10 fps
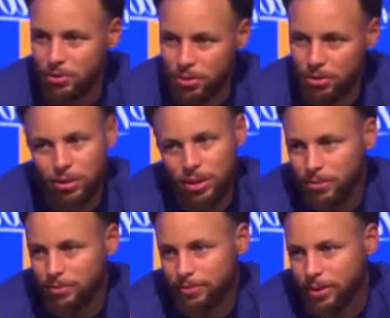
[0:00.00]
in due
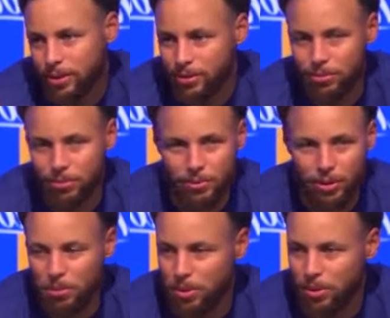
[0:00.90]
time. We've
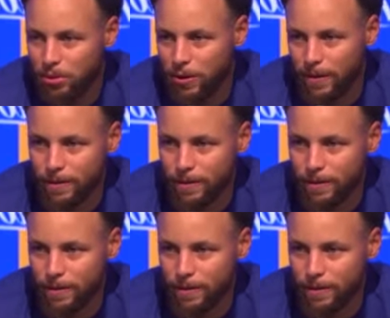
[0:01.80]
all been through that.